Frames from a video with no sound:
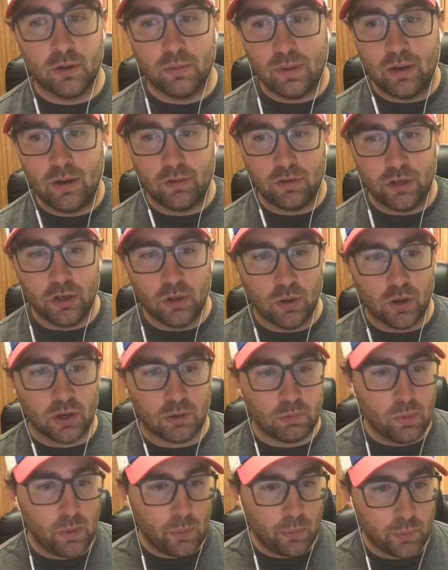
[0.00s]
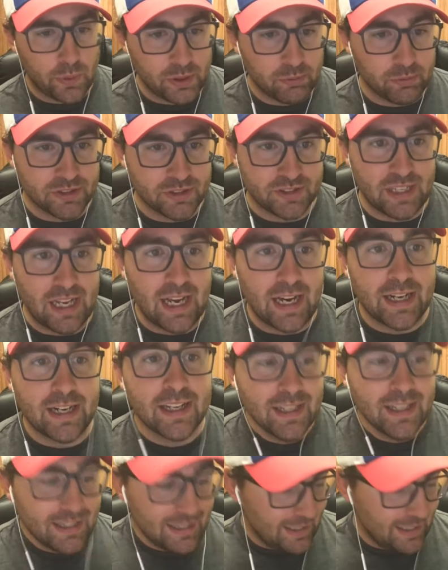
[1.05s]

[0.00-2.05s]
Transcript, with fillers: around New York where we reside.